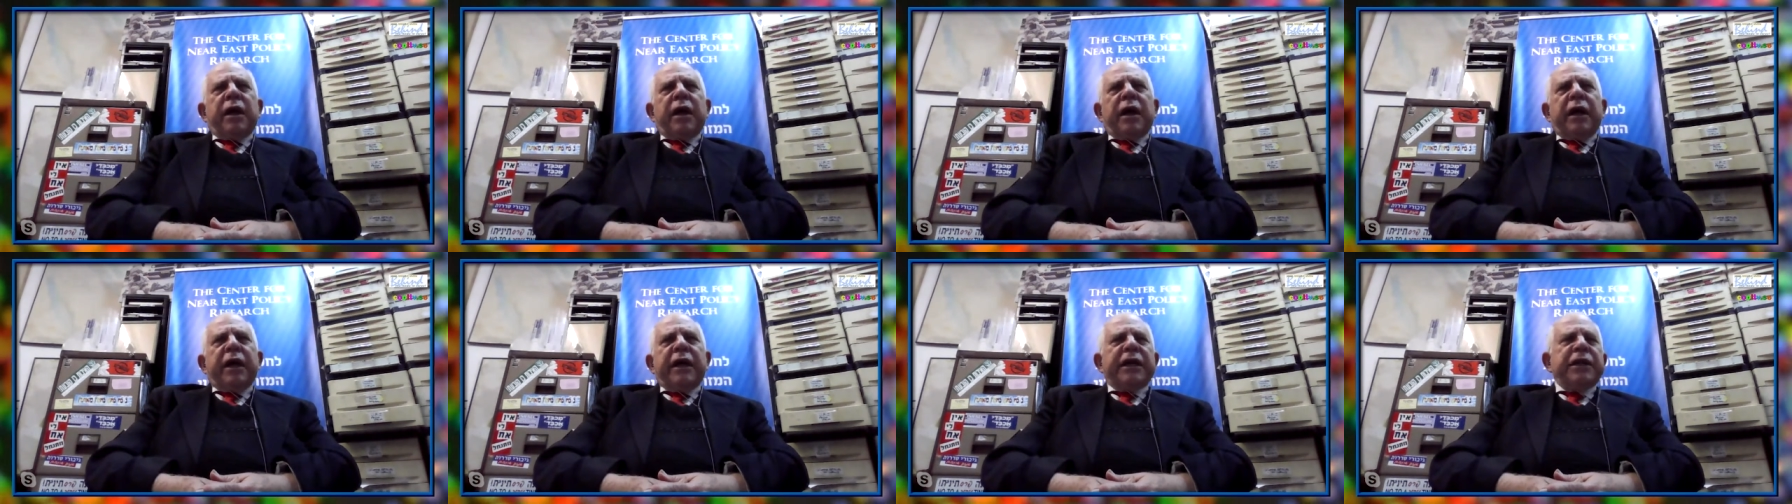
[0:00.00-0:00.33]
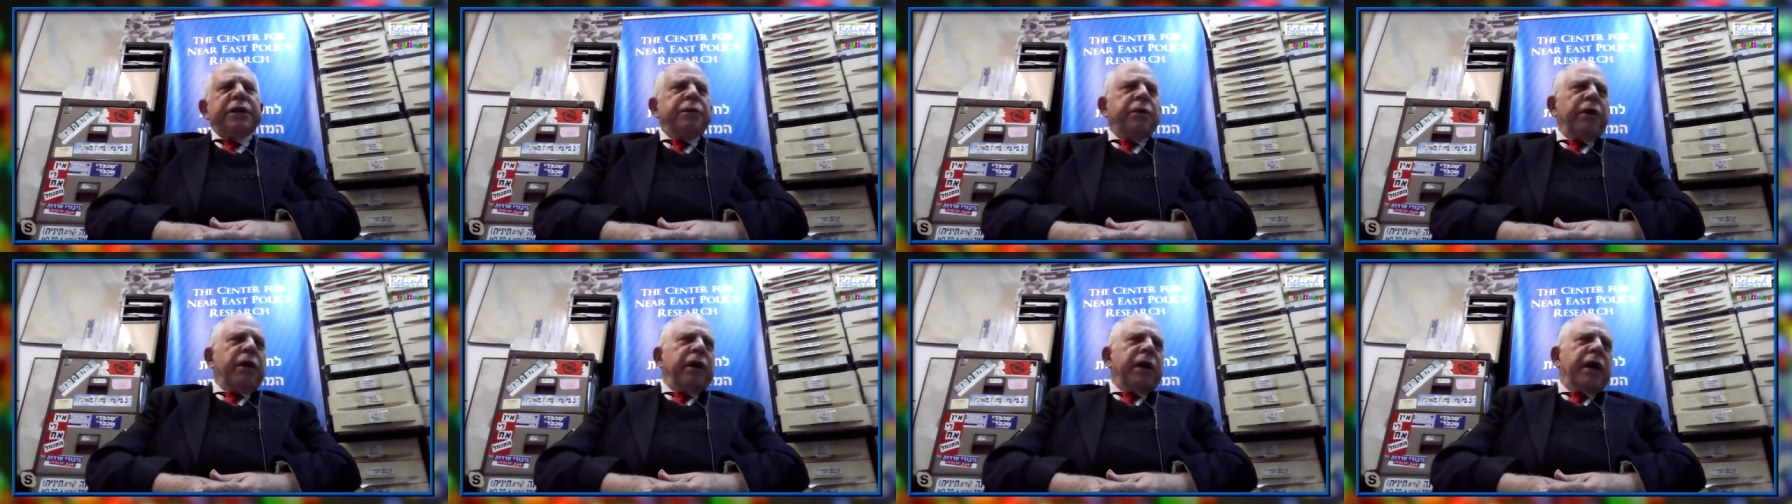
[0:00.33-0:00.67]

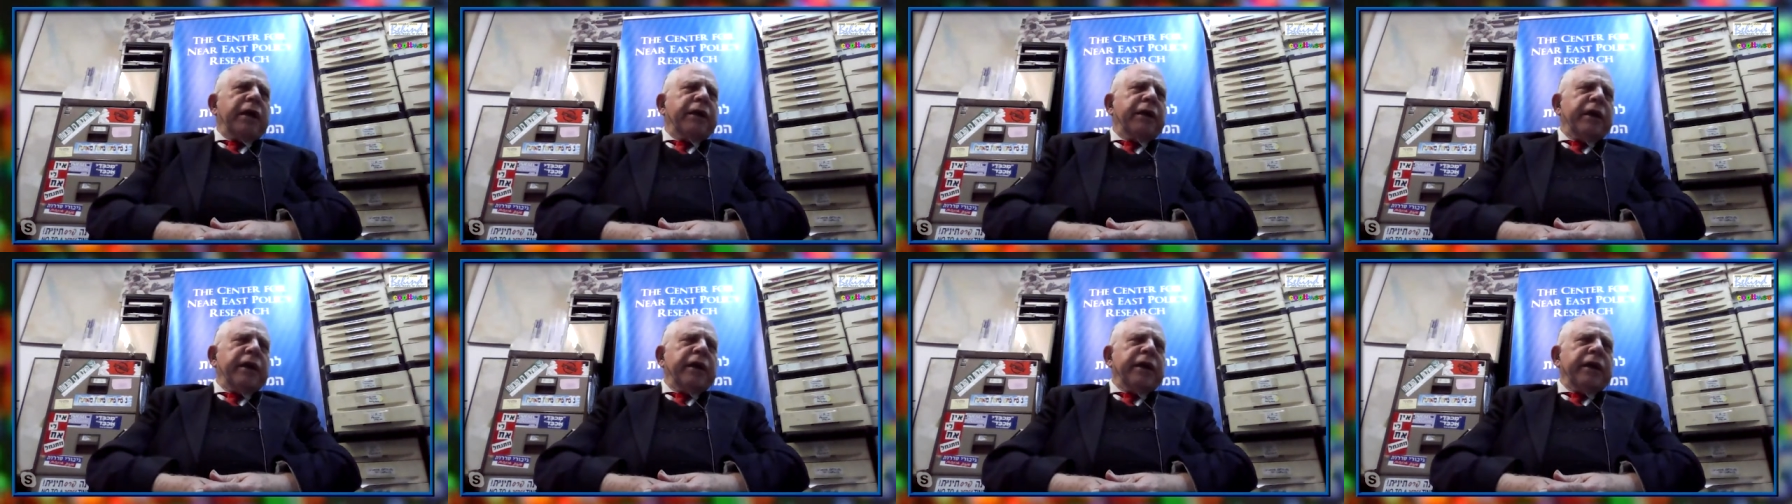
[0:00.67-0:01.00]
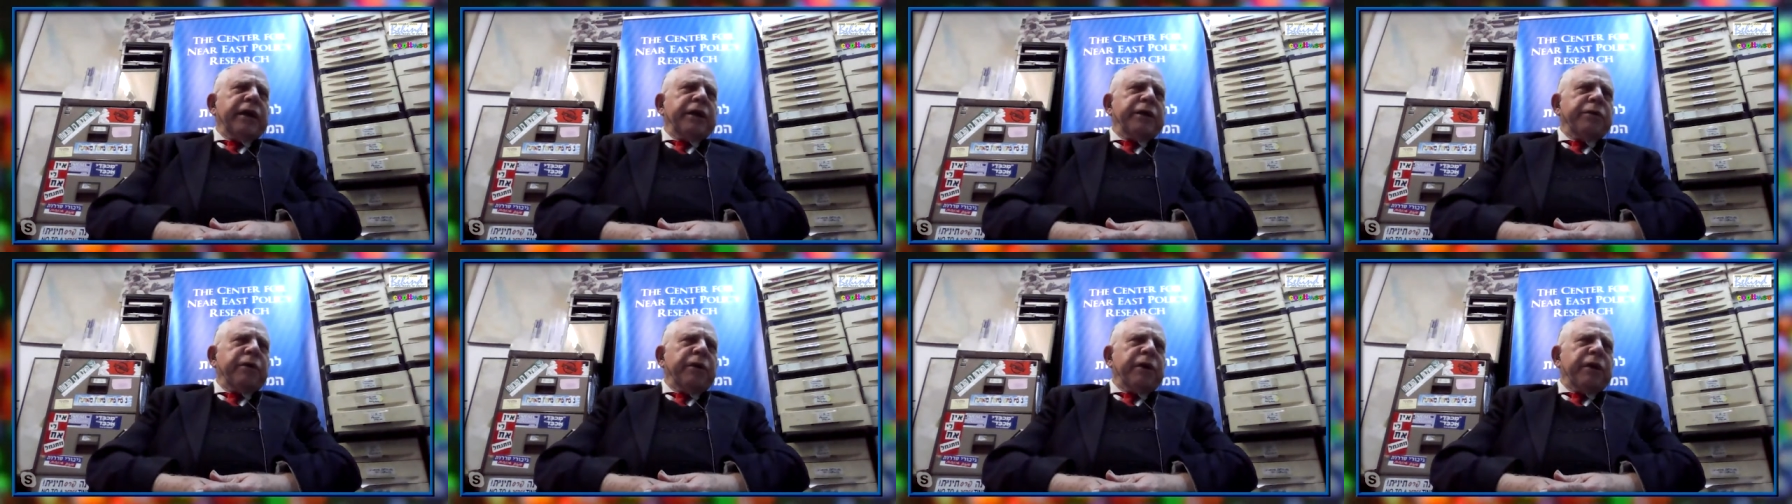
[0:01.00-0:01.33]
Israel
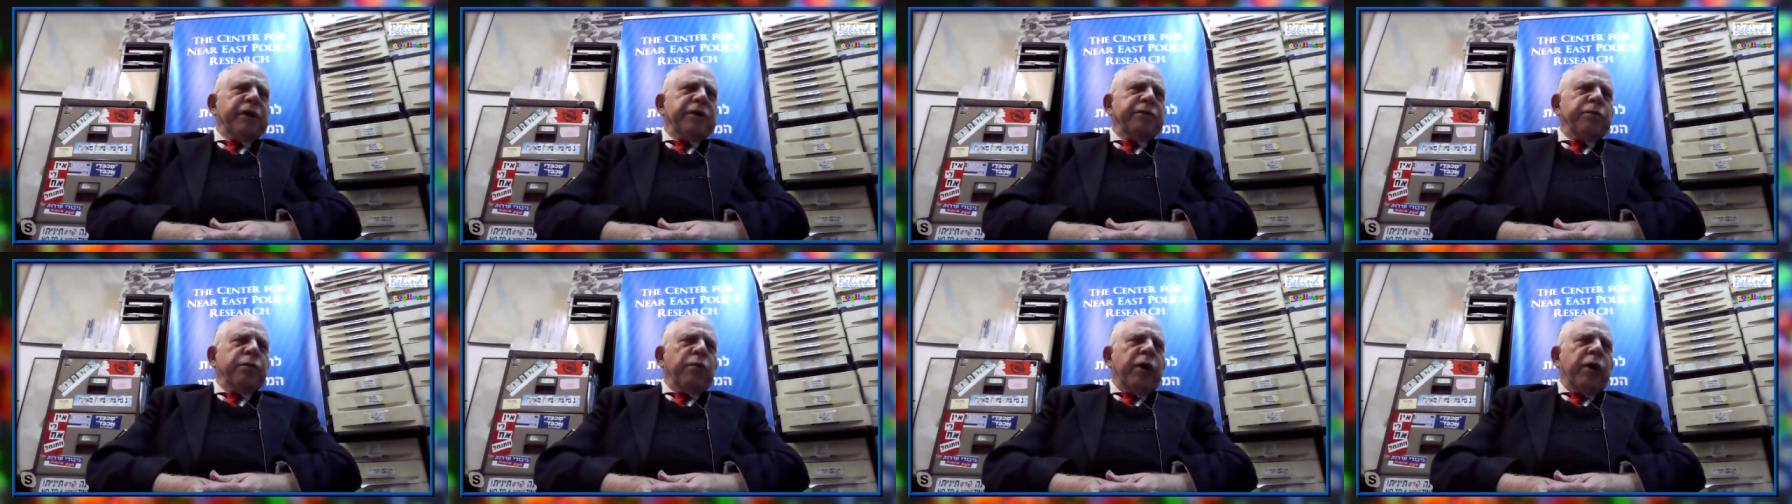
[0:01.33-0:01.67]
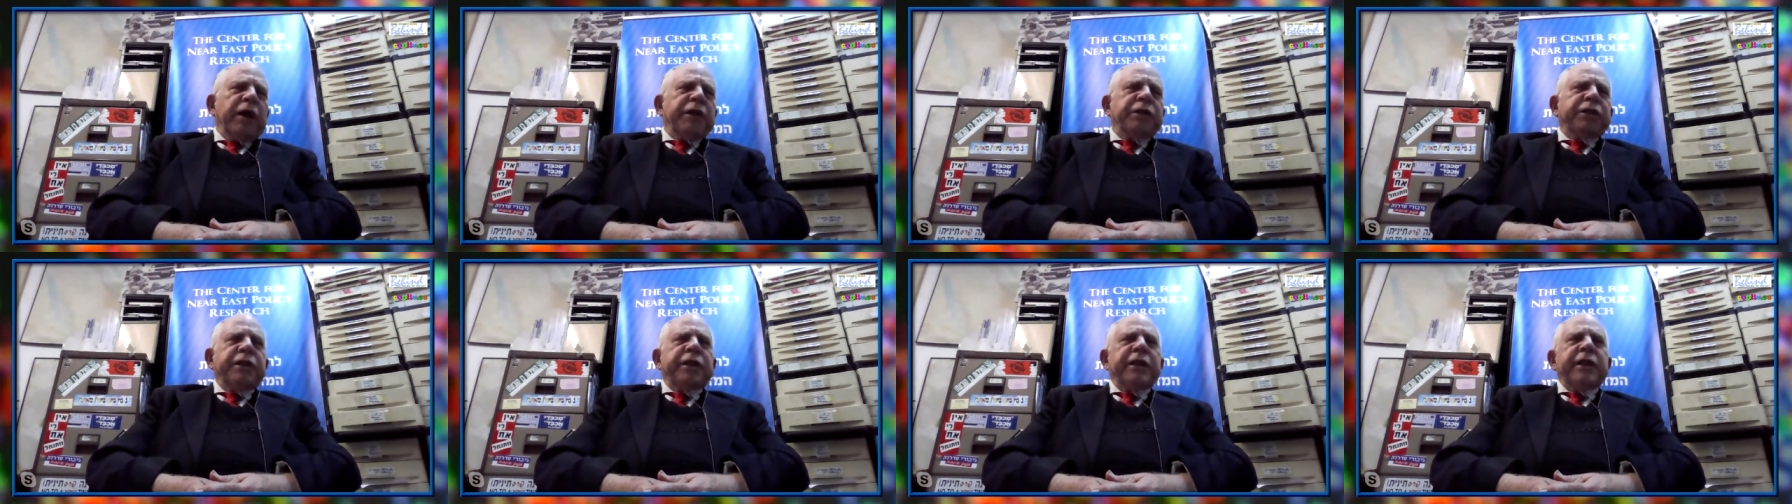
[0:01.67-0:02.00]
is
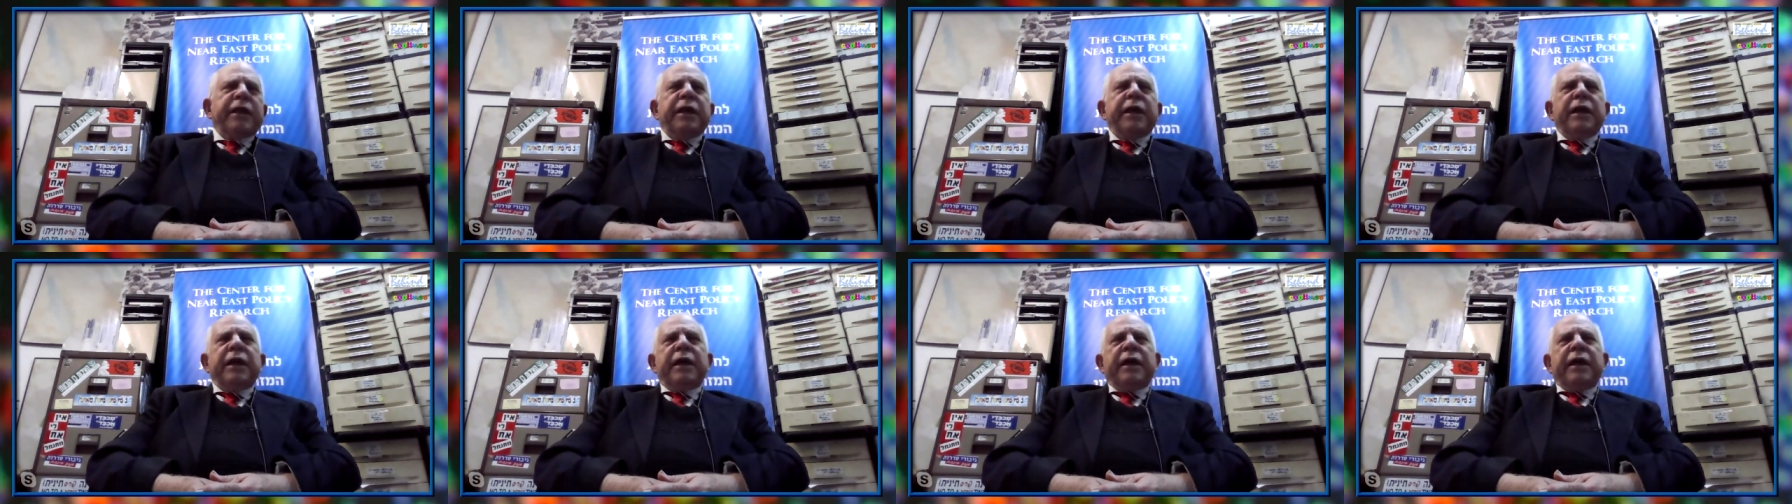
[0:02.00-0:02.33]
watching